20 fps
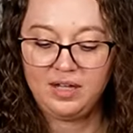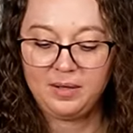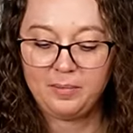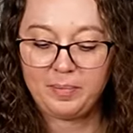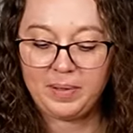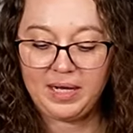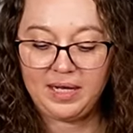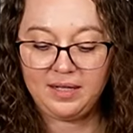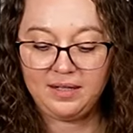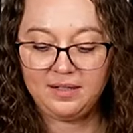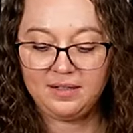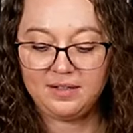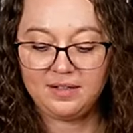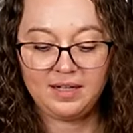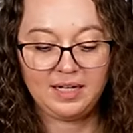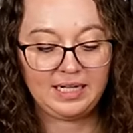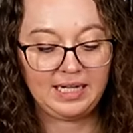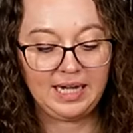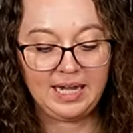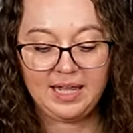But
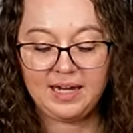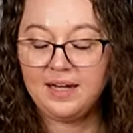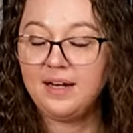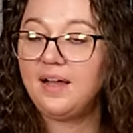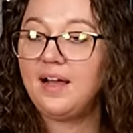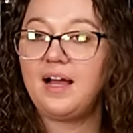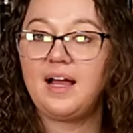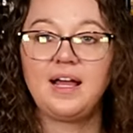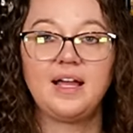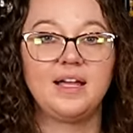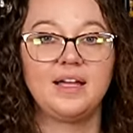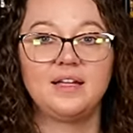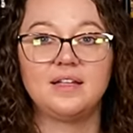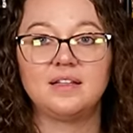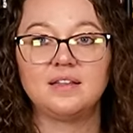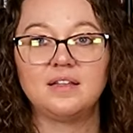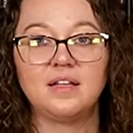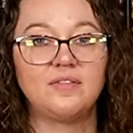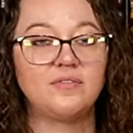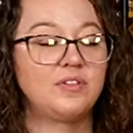again, I
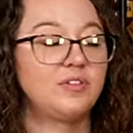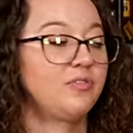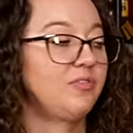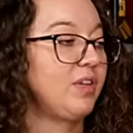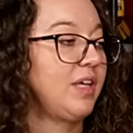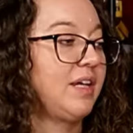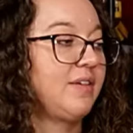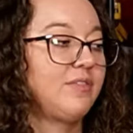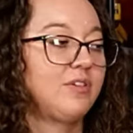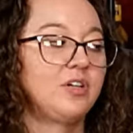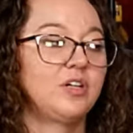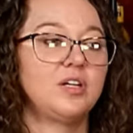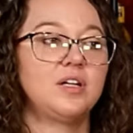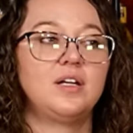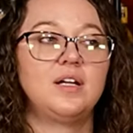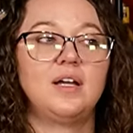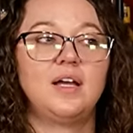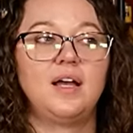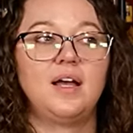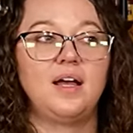love the flavor.
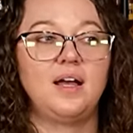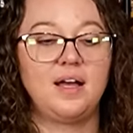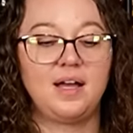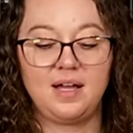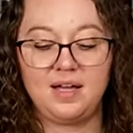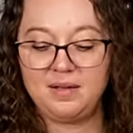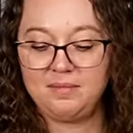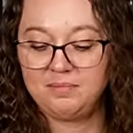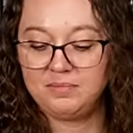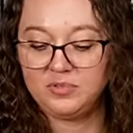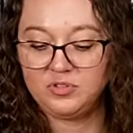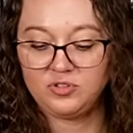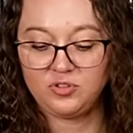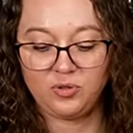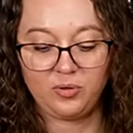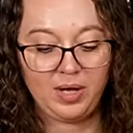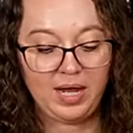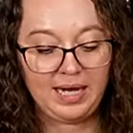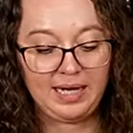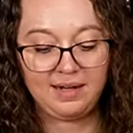
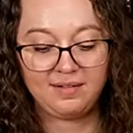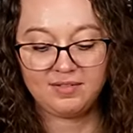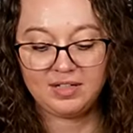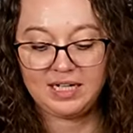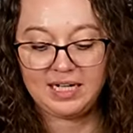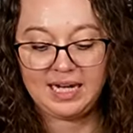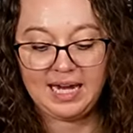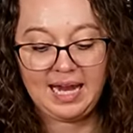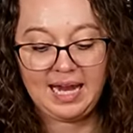So I gave it an